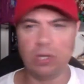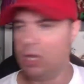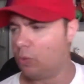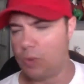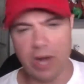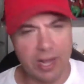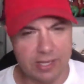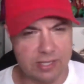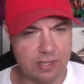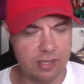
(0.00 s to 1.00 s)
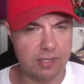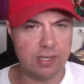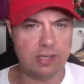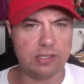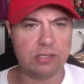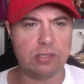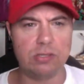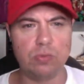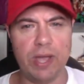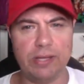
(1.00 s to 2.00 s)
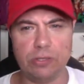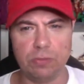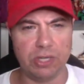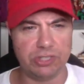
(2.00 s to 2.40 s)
Rey is way too much